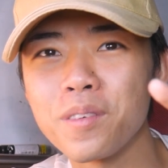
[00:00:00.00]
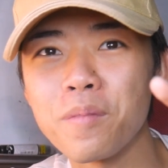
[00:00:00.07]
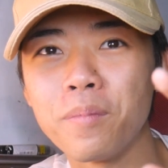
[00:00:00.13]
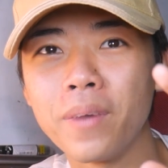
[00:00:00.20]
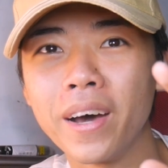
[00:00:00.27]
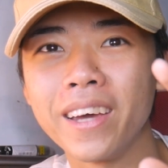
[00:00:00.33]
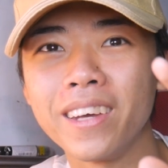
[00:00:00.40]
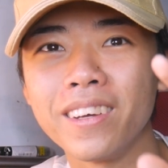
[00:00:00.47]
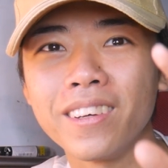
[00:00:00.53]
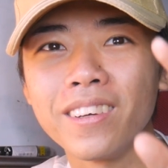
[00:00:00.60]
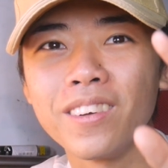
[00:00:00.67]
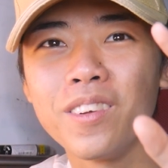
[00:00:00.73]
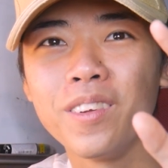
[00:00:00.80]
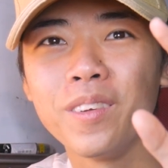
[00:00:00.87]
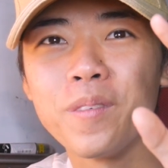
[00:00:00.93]

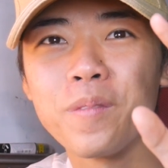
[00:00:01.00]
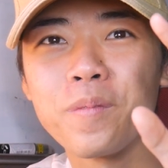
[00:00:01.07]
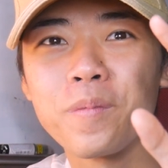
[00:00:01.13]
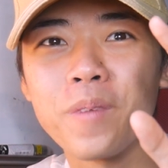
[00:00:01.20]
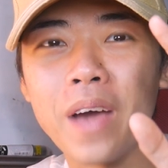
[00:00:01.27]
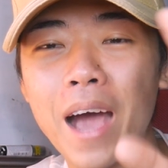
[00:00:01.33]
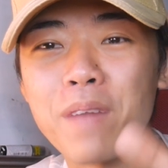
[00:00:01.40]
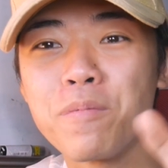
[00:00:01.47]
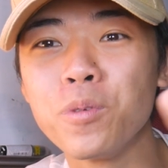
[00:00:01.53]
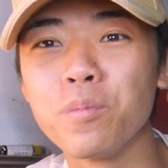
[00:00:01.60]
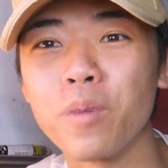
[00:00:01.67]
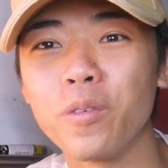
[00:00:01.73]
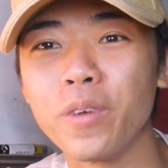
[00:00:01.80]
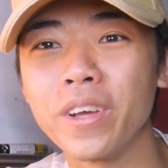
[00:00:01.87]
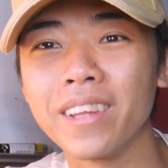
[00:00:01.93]
I put
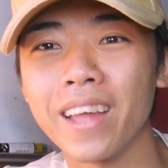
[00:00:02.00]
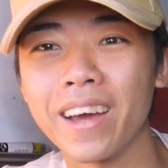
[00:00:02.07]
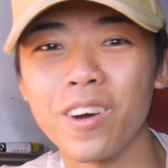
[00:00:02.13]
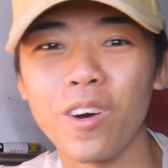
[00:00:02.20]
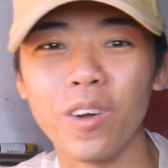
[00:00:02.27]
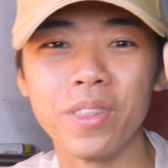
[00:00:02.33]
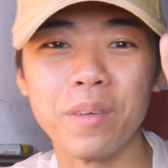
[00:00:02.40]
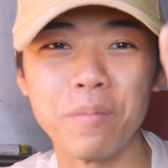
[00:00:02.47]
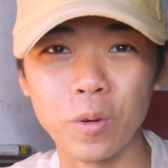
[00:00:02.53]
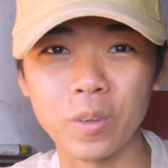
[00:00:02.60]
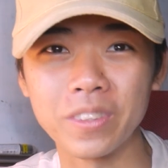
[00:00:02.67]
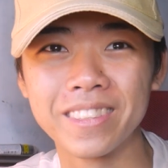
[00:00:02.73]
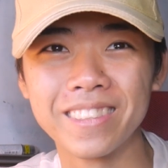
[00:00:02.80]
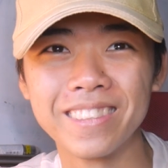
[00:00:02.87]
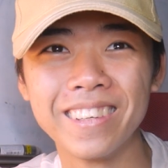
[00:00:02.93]
my ring light on the
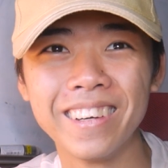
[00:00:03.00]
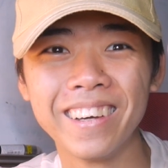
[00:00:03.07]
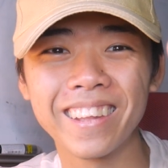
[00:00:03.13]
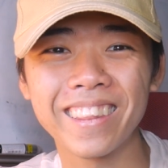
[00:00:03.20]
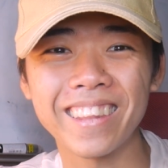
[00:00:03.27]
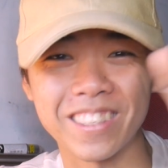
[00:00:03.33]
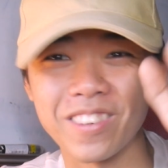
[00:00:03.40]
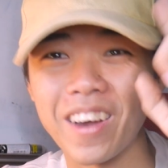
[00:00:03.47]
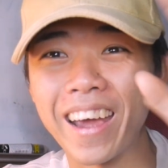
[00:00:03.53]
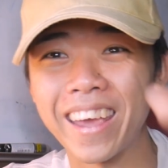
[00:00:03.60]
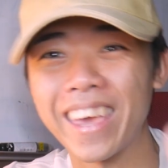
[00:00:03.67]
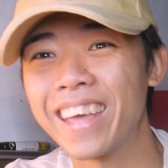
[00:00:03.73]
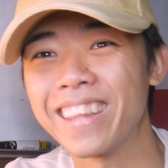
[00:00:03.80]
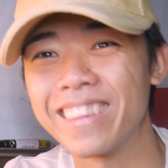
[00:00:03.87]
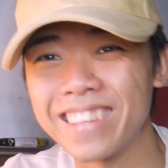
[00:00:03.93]
books. That's why I
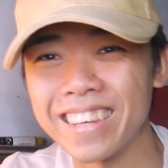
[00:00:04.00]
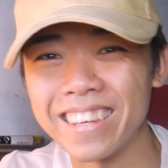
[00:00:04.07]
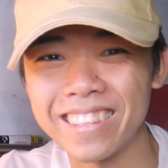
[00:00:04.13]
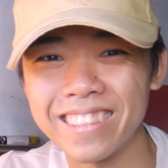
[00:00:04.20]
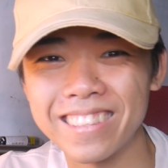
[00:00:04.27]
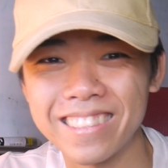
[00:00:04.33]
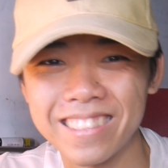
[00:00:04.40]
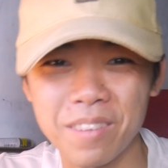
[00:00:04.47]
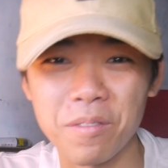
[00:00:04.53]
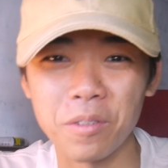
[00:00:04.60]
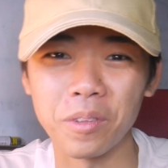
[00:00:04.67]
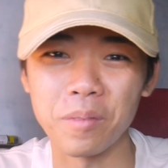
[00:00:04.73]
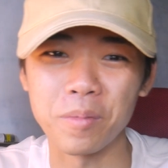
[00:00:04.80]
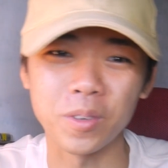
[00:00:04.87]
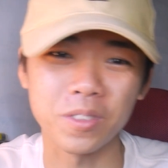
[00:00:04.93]
can't take some
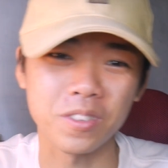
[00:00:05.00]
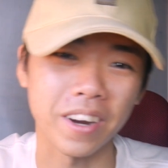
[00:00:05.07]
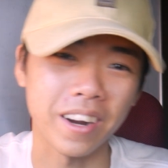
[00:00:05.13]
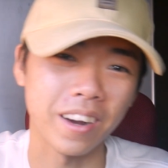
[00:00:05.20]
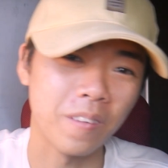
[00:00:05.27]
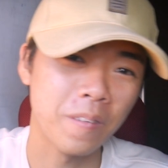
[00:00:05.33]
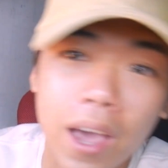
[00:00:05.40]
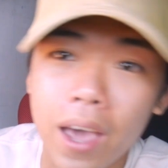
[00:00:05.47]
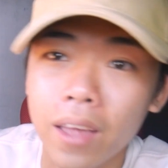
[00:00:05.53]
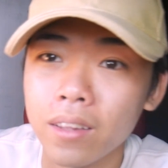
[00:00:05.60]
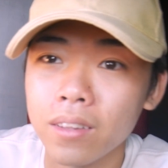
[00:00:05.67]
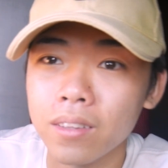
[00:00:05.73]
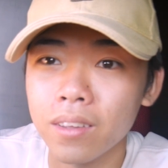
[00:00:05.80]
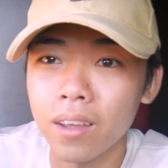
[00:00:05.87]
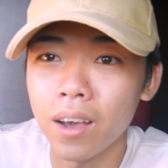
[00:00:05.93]
of the books right now.
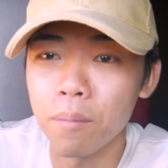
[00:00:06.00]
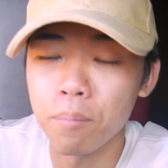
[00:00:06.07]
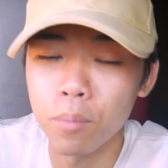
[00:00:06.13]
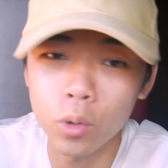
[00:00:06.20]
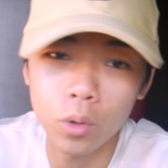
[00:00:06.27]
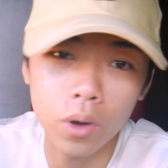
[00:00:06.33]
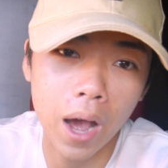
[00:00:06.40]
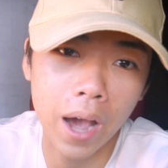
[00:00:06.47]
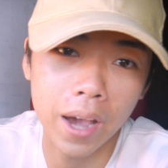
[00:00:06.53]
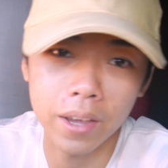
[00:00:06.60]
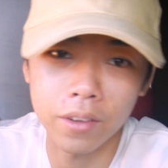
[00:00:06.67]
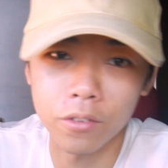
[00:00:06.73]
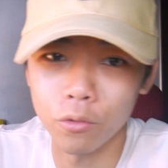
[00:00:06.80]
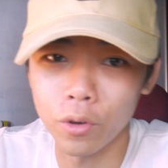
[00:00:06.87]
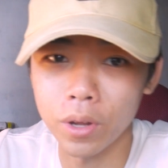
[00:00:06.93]
And a book I
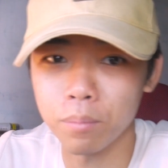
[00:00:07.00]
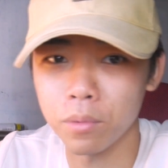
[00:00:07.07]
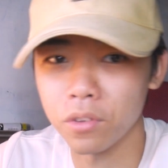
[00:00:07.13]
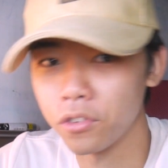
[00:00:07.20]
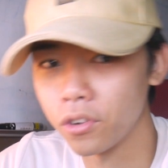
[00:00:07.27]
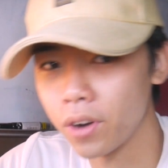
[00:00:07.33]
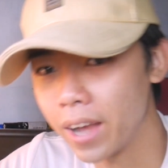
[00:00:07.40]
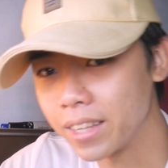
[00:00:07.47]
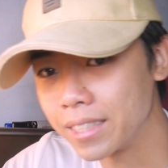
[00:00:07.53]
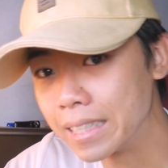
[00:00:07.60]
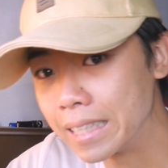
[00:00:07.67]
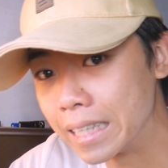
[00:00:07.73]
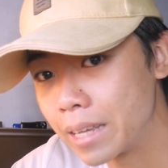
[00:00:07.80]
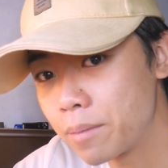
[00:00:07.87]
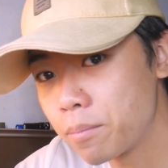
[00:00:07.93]
read before I
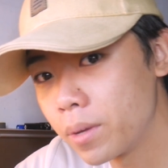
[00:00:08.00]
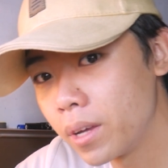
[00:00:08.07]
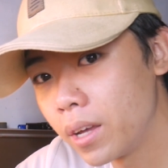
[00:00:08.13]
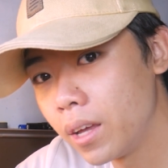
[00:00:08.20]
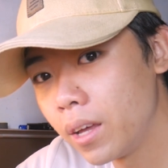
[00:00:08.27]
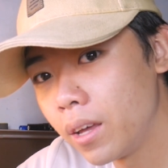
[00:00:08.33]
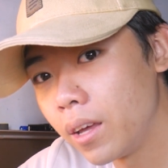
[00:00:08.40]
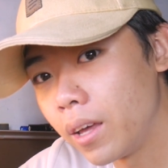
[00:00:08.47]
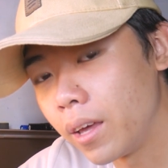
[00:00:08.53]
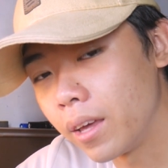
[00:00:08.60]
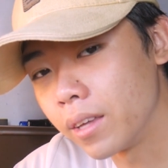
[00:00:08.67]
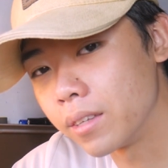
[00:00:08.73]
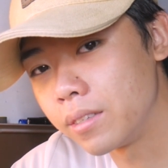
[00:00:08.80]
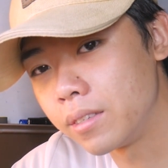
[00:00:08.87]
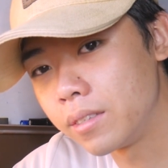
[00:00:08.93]
sleep
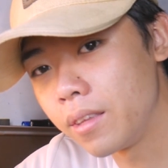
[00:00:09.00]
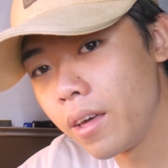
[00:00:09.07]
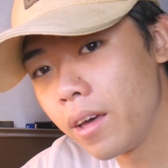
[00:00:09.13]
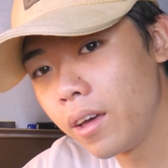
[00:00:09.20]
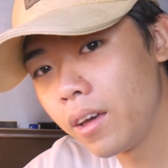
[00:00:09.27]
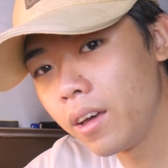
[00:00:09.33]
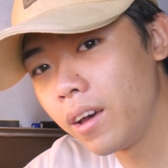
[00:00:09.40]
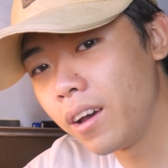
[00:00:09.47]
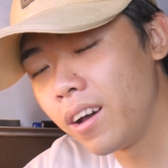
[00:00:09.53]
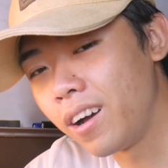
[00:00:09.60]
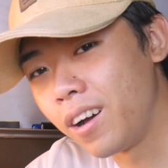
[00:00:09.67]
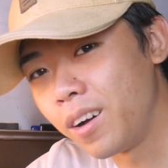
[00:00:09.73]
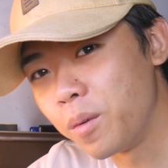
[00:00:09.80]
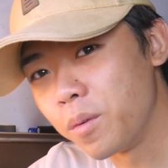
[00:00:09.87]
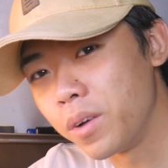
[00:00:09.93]
is
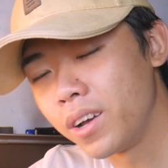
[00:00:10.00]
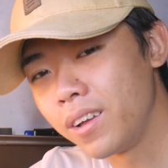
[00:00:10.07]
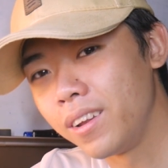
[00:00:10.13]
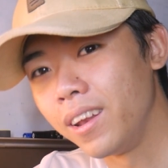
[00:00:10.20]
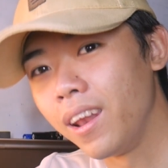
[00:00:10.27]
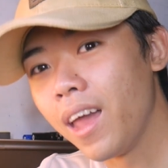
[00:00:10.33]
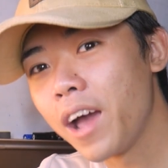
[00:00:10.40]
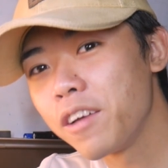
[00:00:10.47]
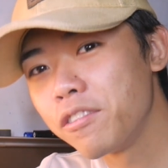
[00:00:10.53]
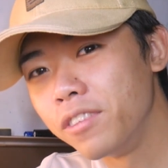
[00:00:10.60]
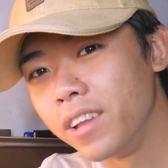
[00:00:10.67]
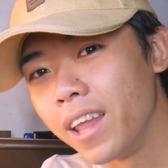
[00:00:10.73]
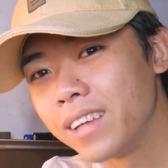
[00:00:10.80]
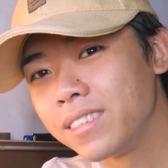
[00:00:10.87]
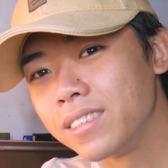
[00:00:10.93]
Life
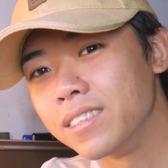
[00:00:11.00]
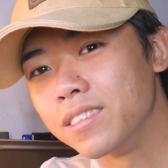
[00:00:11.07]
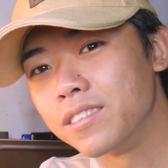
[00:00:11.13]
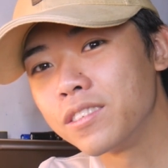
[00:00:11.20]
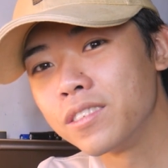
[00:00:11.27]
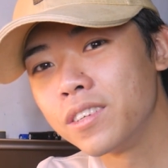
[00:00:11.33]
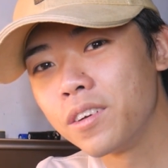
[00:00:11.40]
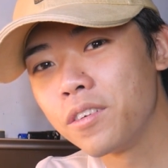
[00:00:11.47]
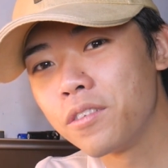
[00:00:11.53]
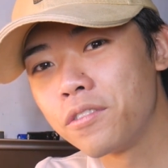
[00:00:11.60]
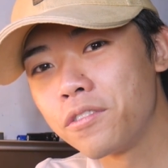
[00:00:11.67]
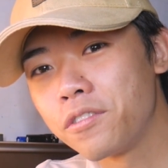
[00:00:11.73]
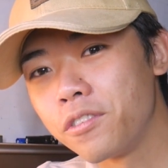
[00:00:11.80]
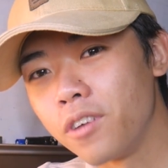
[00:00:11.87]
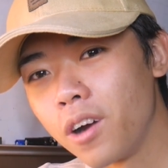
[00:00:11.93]
Lessons
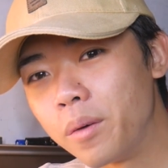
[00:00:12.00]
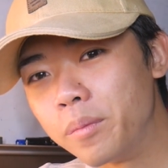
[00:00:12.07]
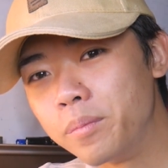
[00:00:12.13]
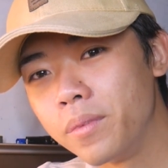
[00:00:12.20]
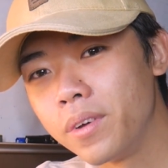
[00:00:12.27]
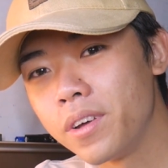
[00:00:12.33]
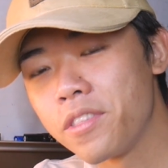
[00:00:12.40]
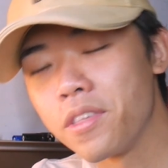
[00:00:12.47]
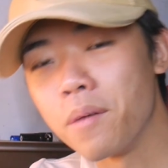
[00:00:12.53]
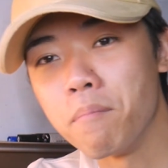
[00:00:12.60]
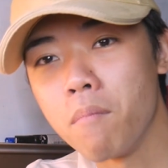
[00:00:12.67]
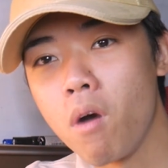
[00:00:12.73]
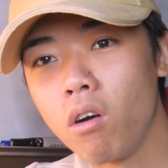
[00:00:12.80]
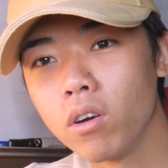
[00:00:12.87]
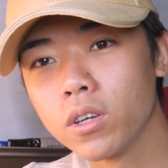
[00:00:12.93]
from the
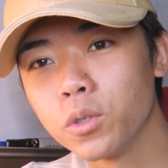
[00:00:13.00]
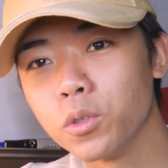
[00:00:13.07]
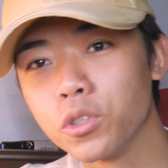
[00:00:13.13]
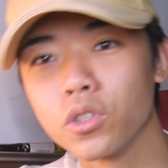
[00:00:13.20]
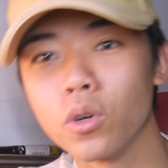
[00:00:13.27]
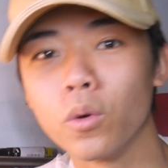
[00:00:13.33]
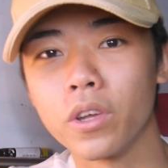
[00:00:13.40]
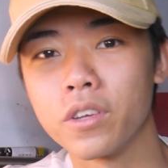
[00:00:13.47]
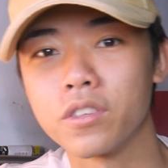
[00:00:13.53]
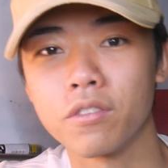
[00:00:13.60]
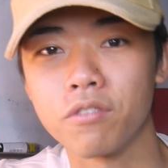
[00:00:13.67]
Monk Who Sold His